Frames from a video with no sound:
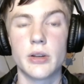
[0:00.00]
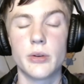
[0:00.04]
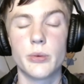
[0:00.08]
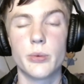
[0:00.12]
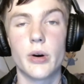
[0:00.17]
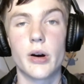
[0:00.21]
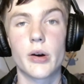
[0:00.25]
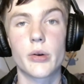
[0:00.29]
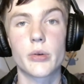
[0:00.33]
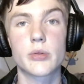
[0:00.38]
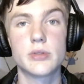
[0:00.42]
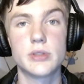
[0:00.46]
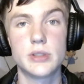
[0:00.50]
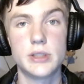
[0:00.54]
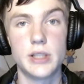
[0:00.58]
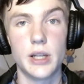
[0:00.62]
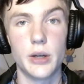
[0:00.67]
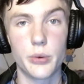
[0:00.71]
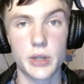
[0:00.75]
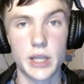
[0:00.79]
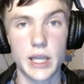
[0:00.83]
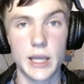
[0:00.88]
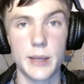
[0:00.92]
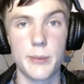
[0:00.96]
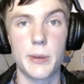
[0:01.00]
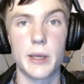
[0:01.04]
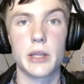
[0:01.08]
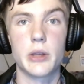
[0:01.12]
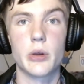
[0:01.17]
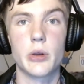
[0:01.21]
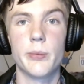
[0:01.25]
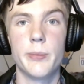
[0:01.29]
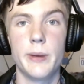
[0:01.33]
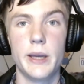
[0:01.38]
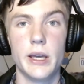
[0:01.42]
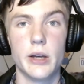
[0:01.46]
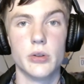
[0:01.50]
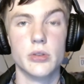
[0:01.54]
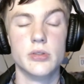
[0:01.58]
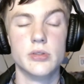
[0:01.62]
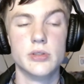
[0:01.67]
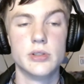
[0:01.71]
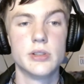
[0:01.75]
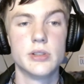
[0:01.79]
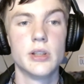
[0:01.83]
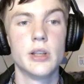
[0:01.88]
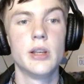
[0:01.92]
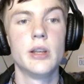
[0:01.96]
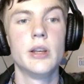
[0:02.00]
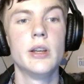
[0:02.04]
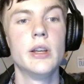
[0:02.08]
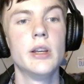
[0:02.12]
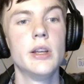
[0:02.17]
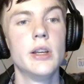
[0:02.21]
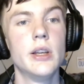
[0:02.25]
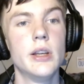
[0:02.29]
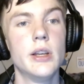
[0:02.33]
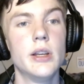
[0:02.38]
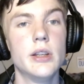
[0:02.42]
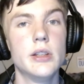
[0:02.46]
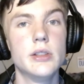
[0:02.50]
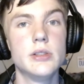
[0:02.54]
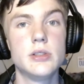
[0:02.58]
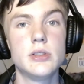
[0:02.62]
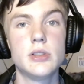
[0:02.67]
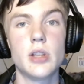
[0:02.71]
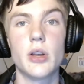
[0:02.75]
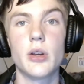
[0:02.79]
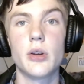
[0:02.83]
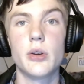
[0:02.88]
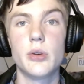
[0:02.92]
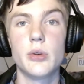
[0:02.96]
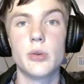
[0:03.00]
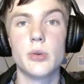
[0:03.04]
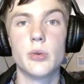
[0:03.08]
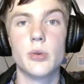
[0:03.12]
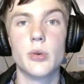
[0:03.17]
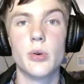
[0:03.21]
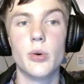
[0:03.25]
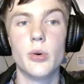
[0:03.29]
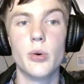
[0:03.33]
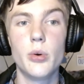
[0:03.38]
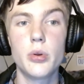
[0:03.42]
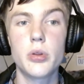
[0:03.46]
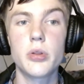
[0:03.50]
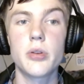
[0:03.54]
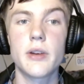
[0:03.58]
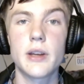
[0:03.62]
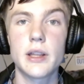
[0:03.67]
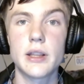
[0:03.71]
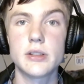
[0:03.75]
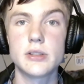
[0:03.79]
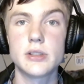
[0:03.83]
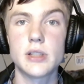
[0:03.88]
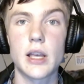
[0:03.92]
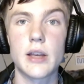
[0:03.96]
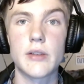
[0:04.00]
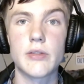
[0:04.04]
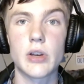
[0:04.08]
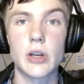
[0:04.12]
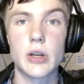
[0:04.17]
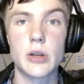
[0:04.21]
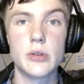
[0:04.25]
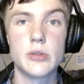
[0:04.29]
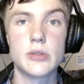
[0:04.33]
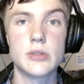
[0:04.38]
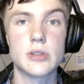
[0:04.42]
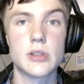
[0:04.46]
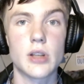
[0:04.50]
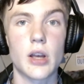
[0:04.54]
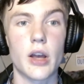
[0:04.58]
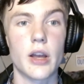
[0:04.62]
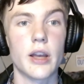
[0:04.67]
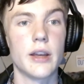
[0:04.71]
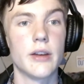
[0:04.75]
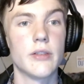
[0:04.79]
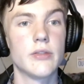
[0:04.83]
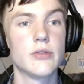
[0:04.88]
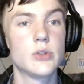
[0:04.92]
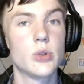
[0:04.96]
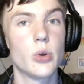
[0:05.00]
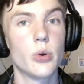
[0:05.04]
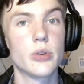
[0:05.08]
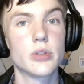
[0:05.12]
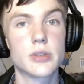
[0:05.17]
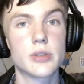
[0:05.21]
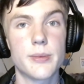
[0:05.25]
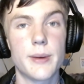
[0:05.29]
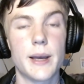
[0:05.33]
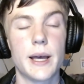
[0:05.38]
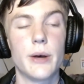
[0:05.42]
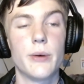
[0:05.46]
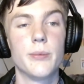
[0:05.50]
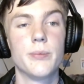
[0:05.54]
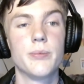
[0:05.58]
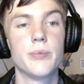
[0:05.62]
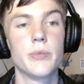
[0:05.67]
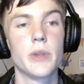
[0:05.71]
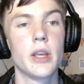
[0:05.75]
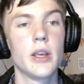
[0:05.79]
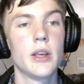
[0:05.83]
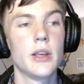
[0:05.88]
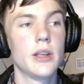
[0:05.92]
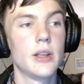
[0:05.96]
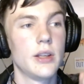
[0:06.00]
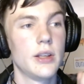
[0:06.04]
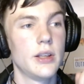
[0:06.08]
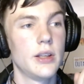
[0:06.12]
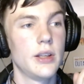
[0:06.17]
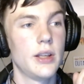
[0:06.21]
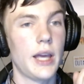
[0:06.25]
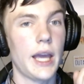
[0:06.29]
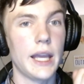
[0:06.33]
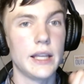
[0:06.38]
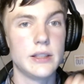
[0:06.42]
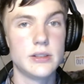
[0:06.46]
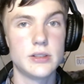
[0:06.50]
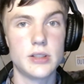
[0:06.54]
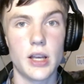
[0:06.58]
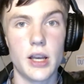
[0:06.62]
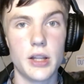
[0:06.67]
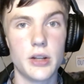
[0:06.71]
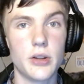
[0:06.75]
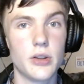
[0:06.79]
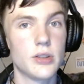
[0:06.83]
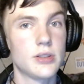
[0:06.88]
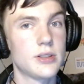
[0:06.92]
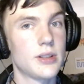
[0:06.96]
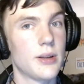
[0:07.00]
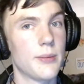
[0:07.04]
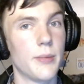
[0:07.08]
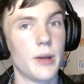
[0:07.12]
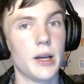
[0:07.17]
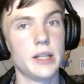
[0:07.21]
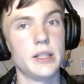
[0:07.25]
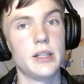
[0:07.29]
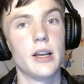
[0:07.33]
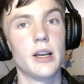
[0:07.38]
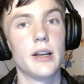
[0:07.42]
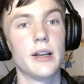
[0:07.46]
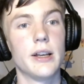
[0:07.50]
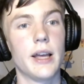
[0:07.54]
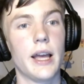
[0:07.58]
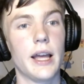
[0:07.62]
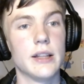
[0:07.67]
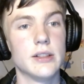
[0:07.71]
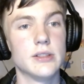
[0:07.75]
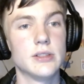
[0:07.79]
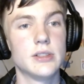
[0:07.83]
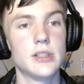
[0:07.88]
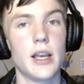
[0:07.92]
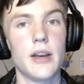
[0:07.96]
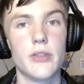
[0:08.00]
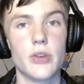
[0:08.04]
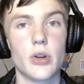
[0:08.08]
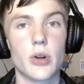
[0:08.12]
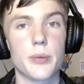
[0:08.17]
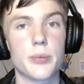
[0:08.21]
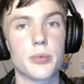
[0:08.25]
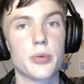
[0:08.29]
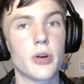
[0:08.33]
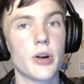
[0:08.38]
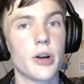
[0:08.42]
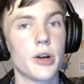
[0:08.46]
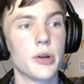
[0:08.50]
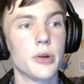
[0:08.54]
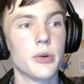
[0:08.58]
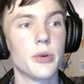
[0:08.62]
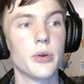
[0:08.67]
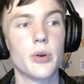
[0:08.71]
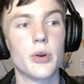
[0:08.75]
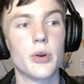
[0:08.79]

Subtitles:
while still keeping your builds? So all three of the server hosts I have talked about, Aternos, Minehut and server.pro,